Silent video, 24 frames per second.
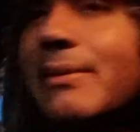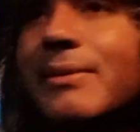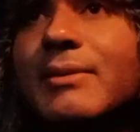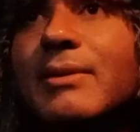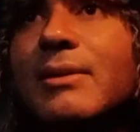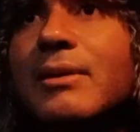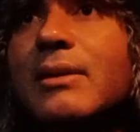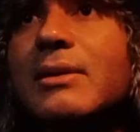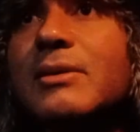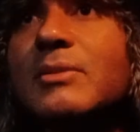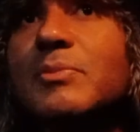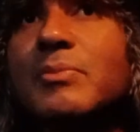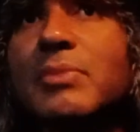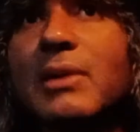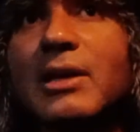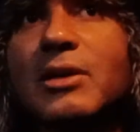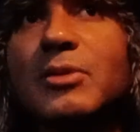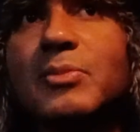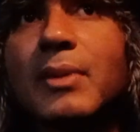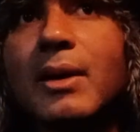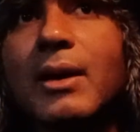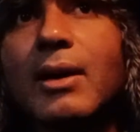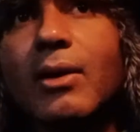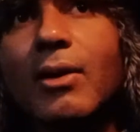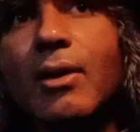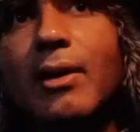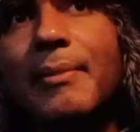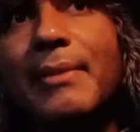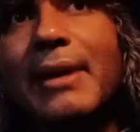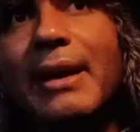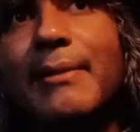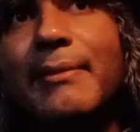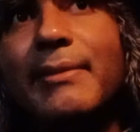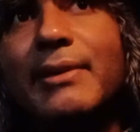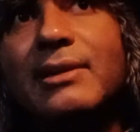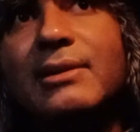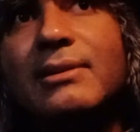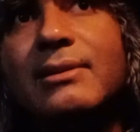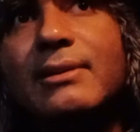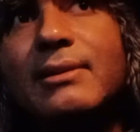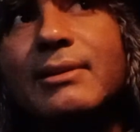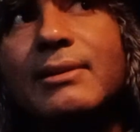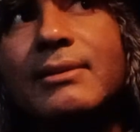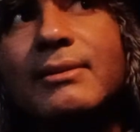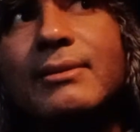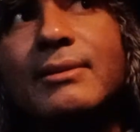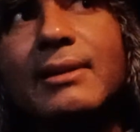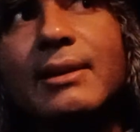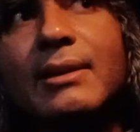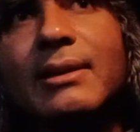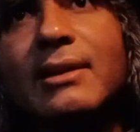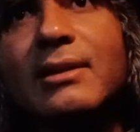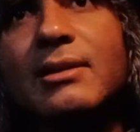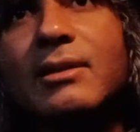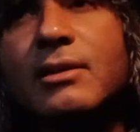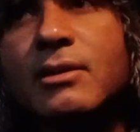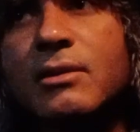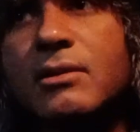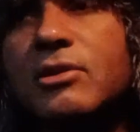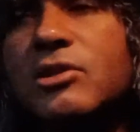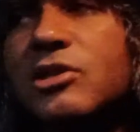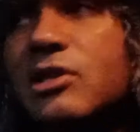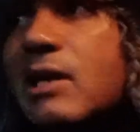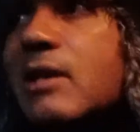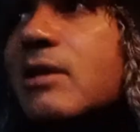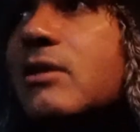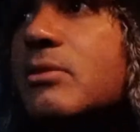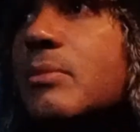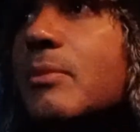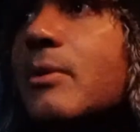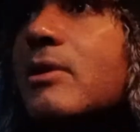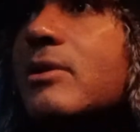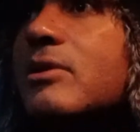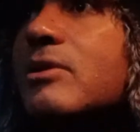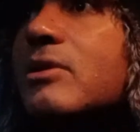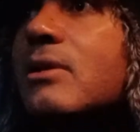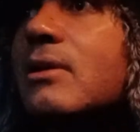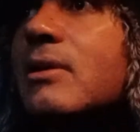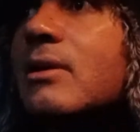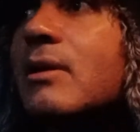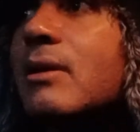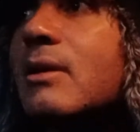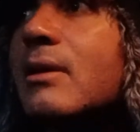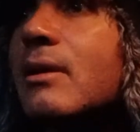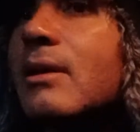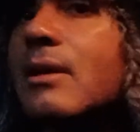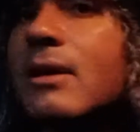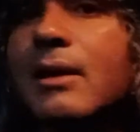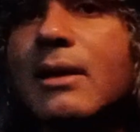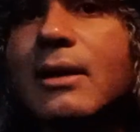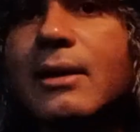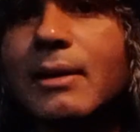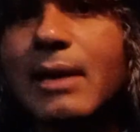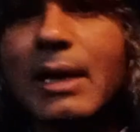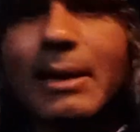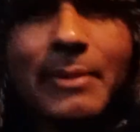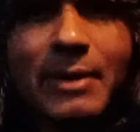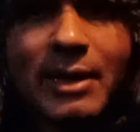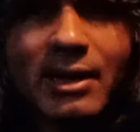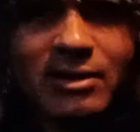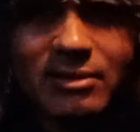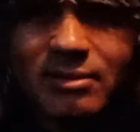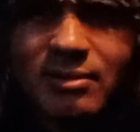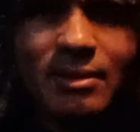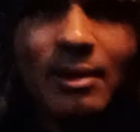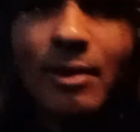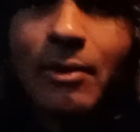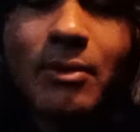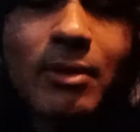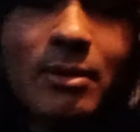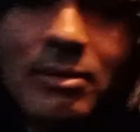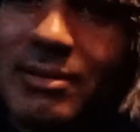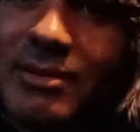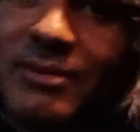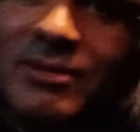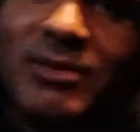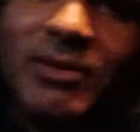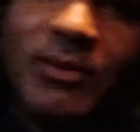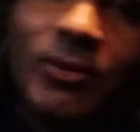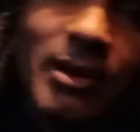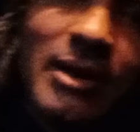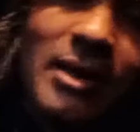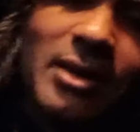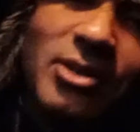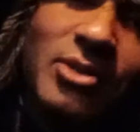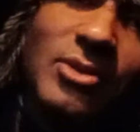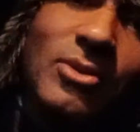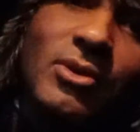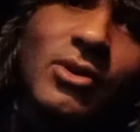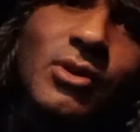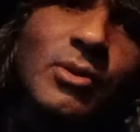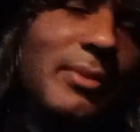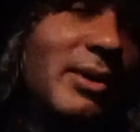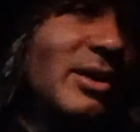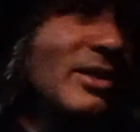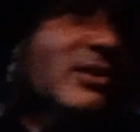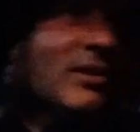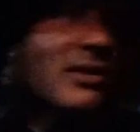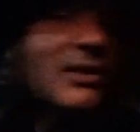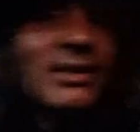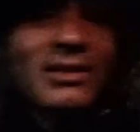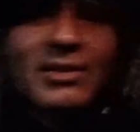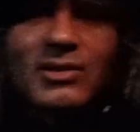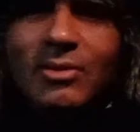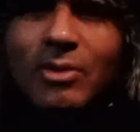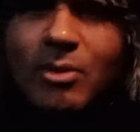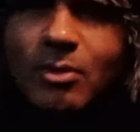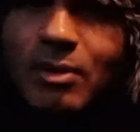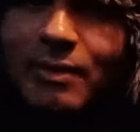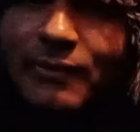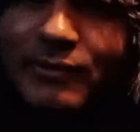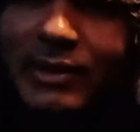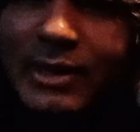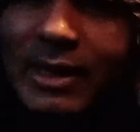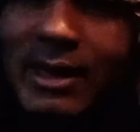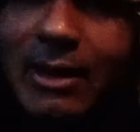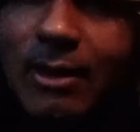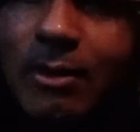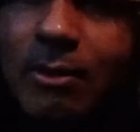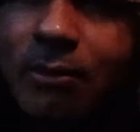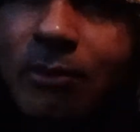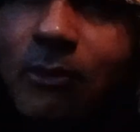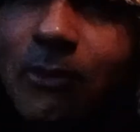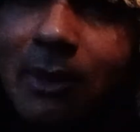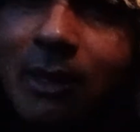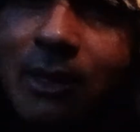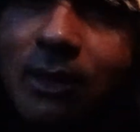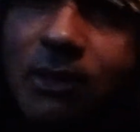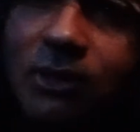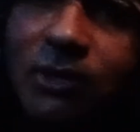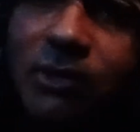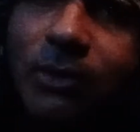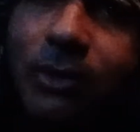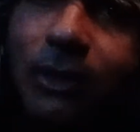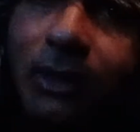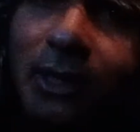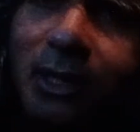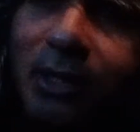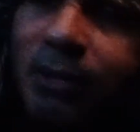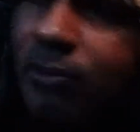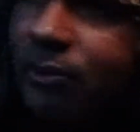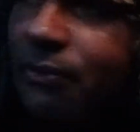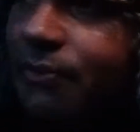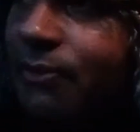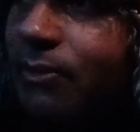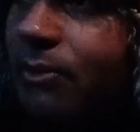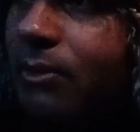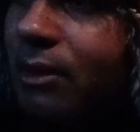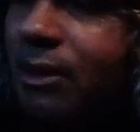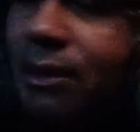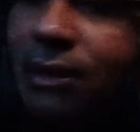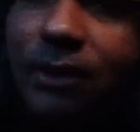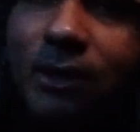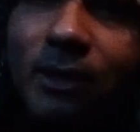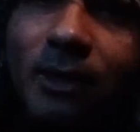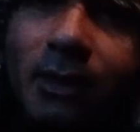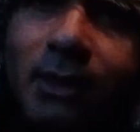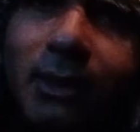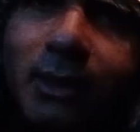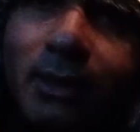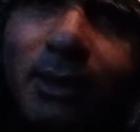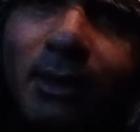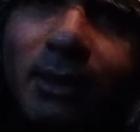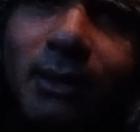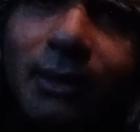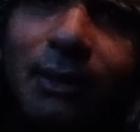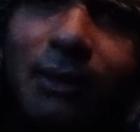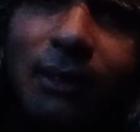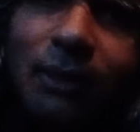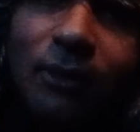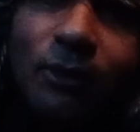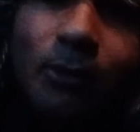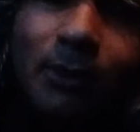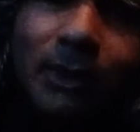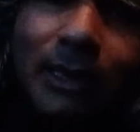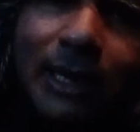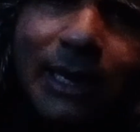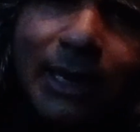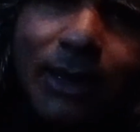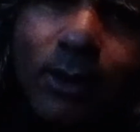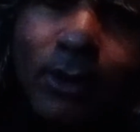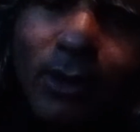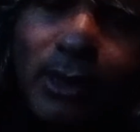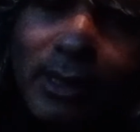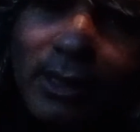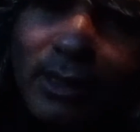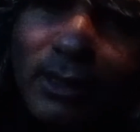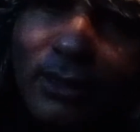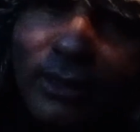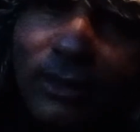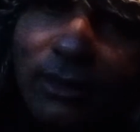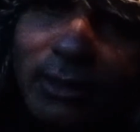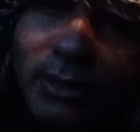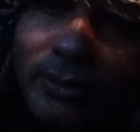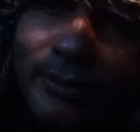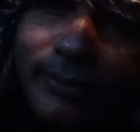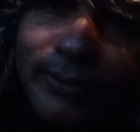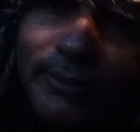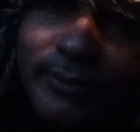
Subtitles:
this brings back a lot of memories. Like, and this hasn't changed much. Anyway, it's not going to show you much, is it? So I'm going to have to get out and quickly show you this before I don't want any audiences.